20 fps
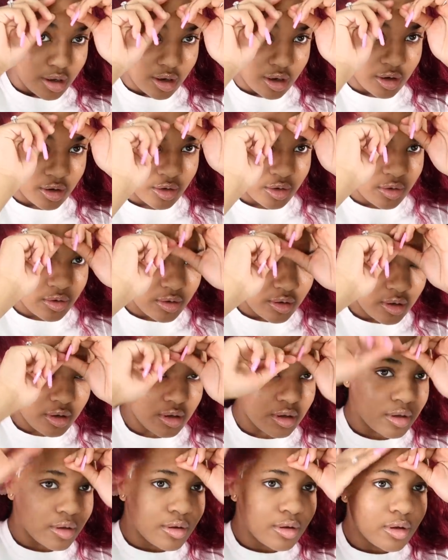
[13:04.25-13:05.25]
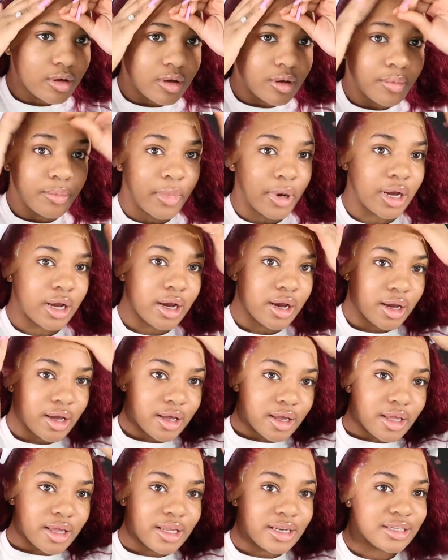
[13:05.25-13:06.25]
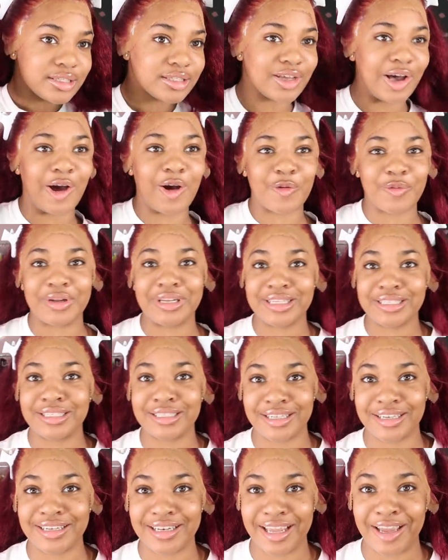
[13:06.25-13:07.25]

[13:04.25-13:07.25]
Oh my god, it is already stuck